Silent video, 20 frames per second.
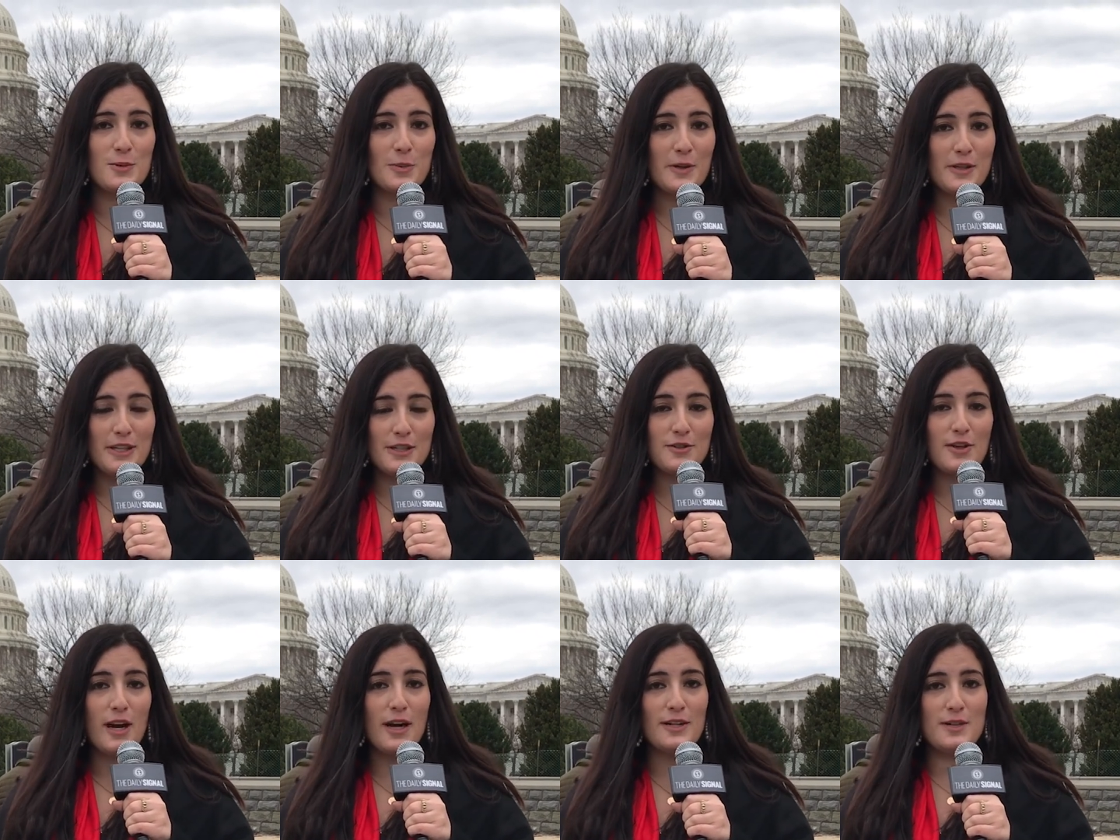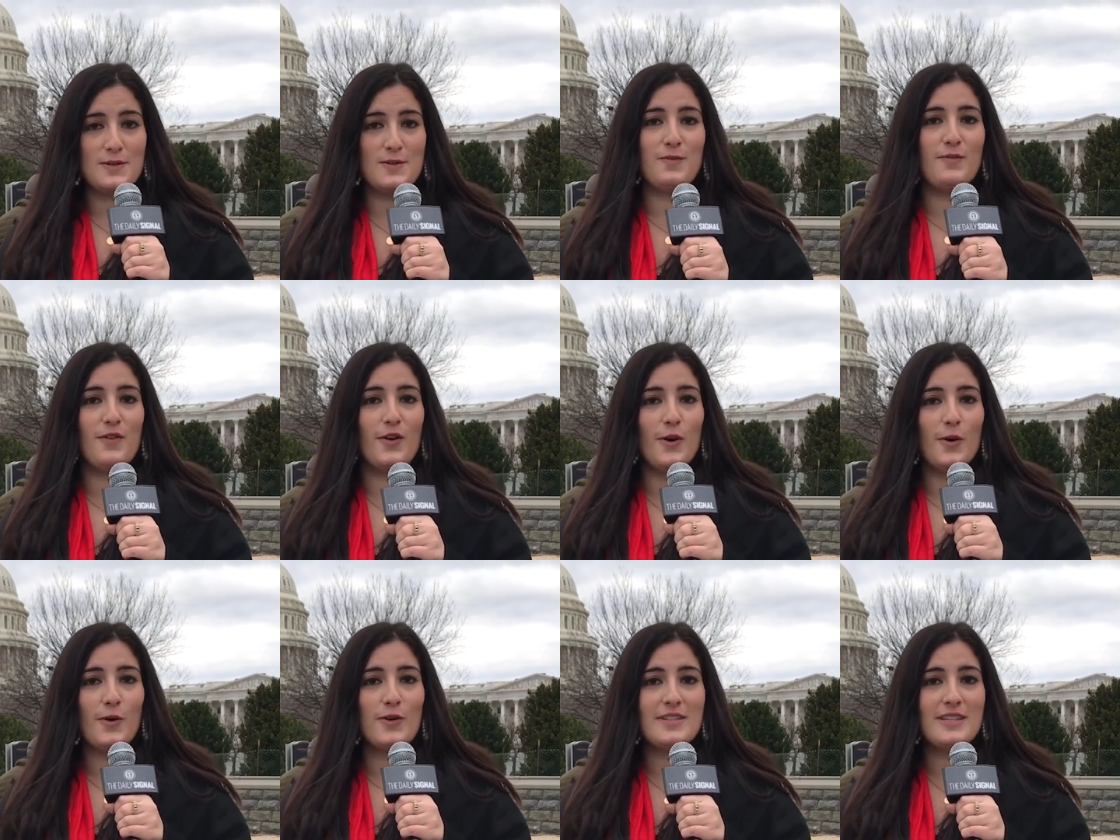So we're going to talk to some
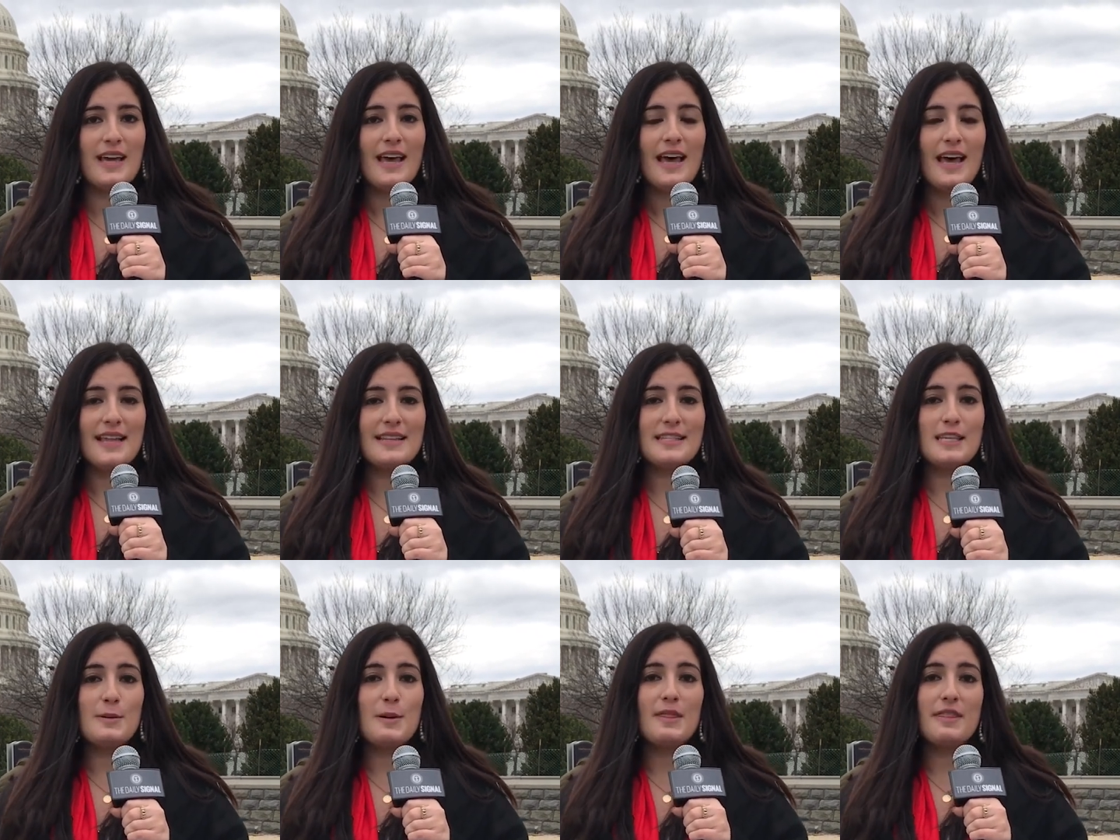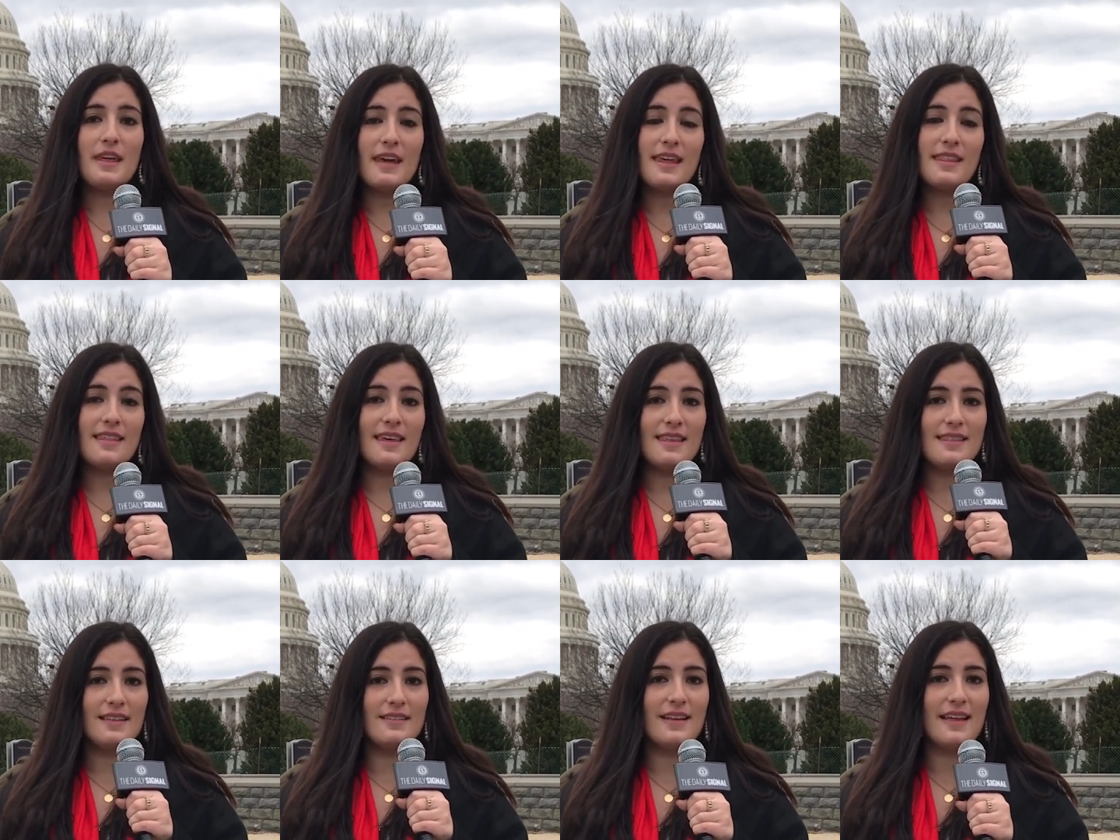folks and see what they
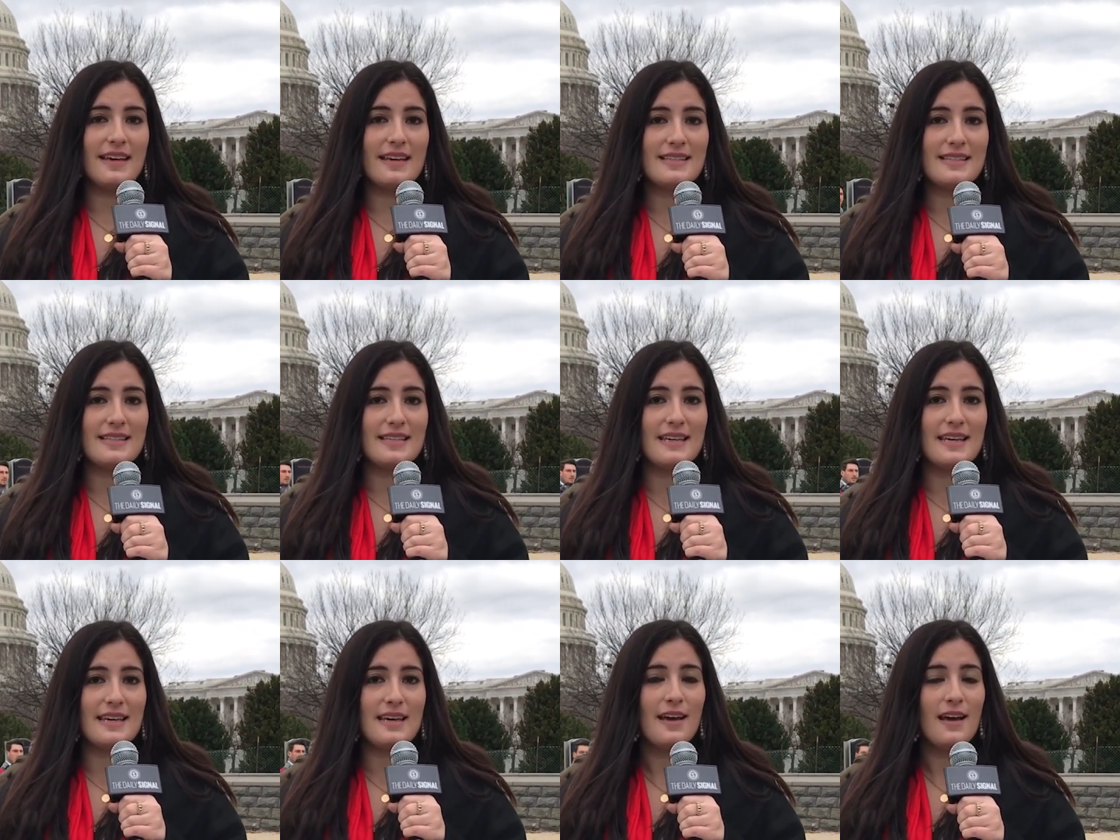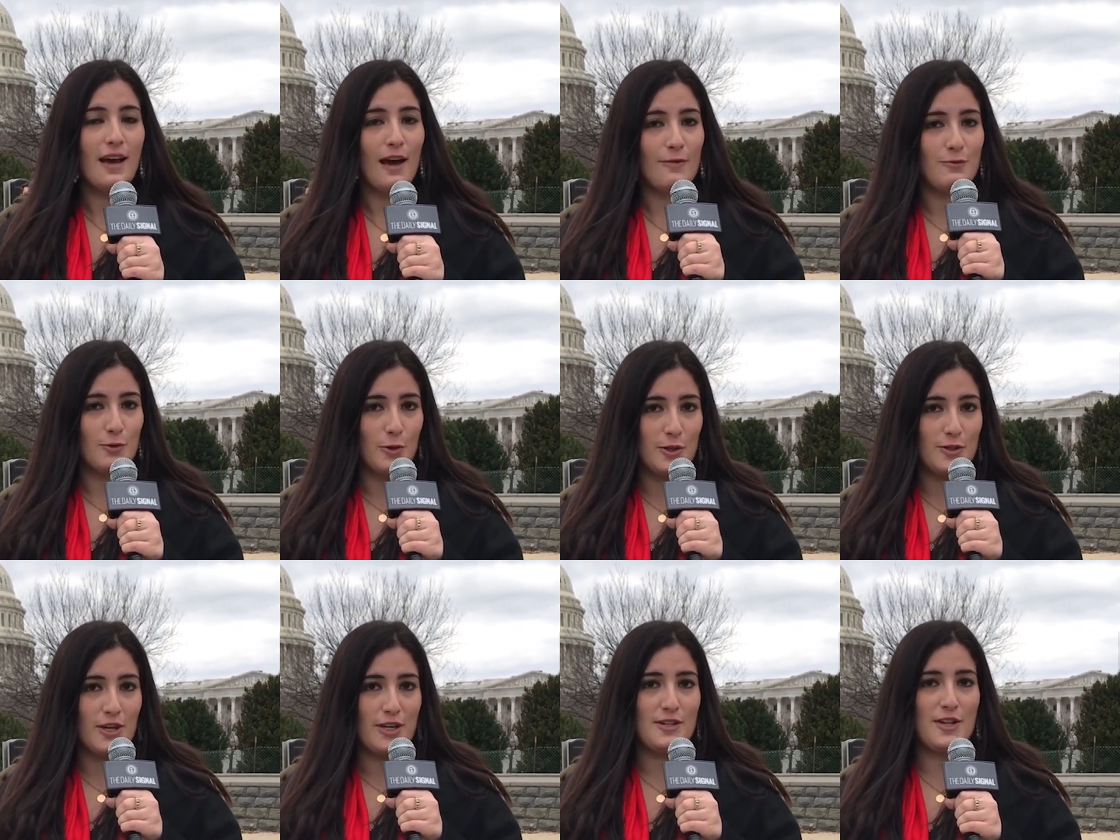think the legacy of
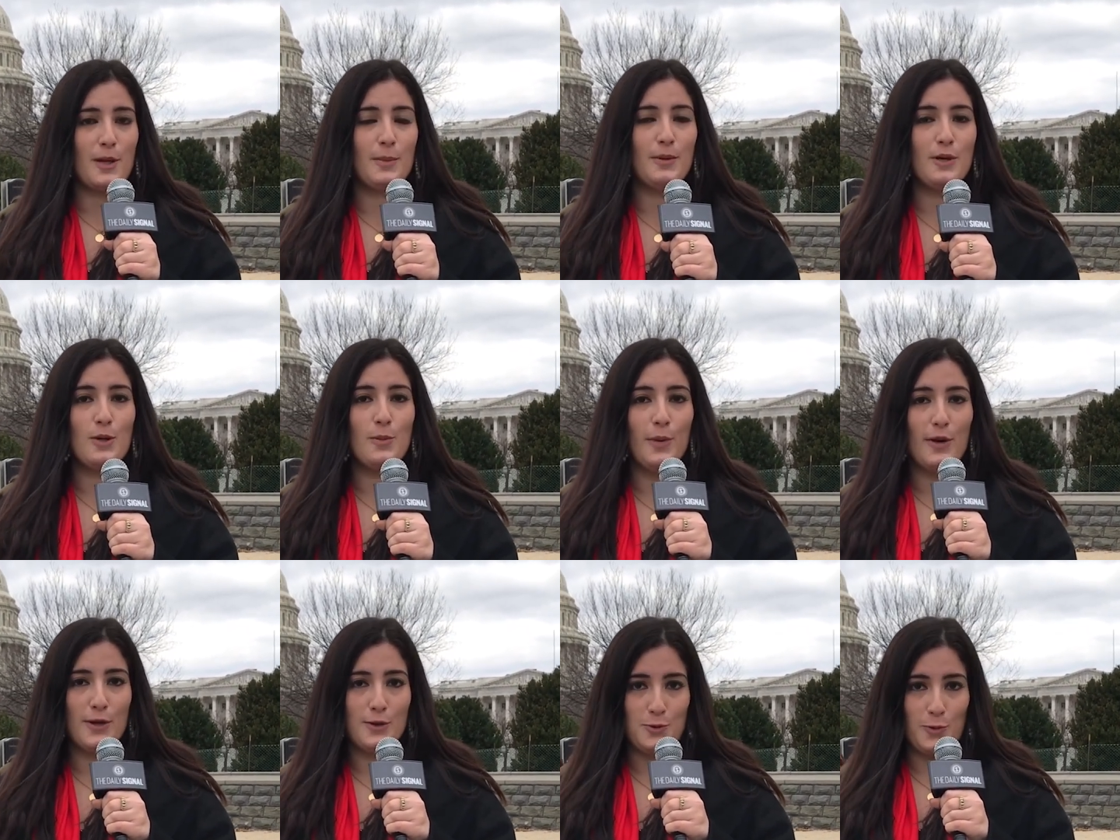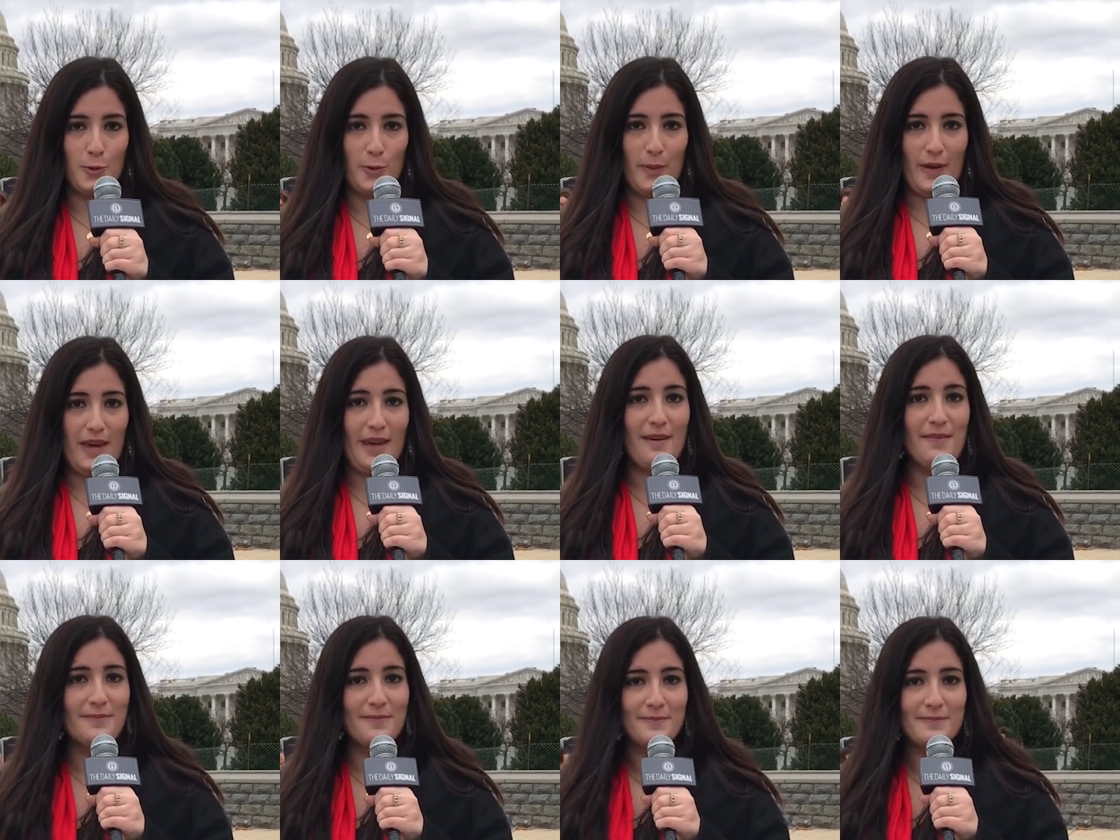George H.W. Bush will
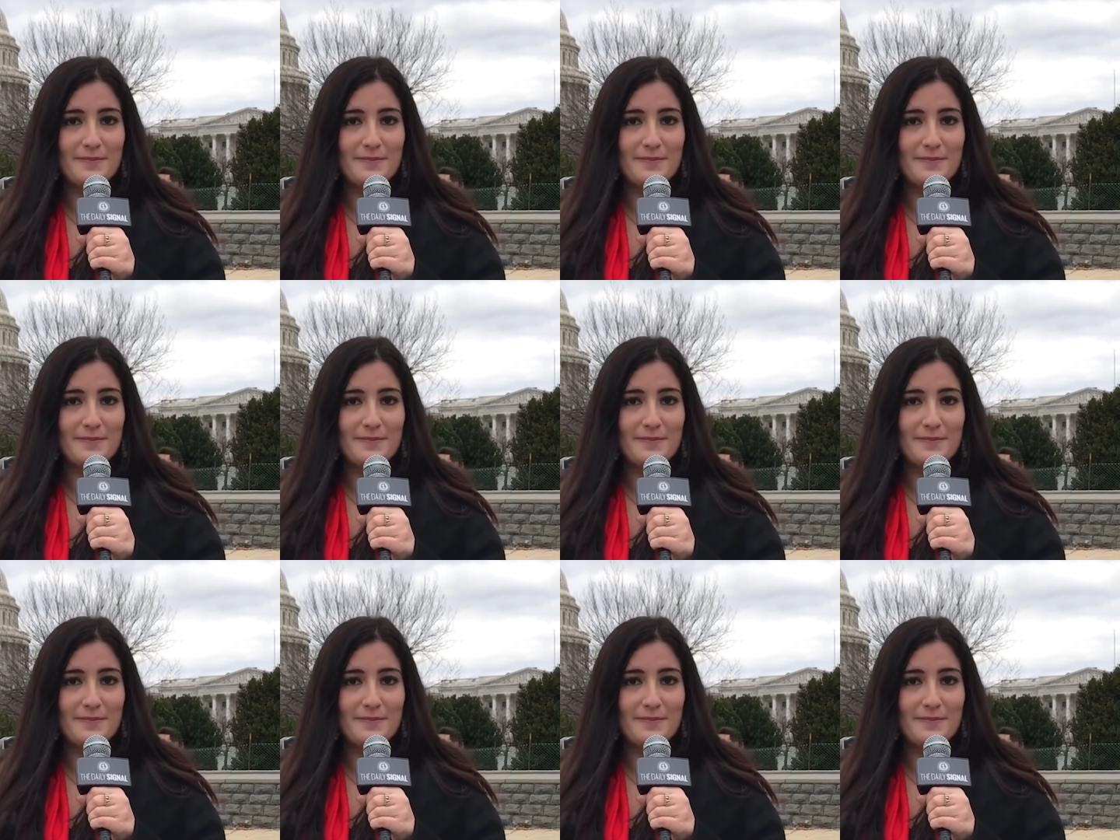be.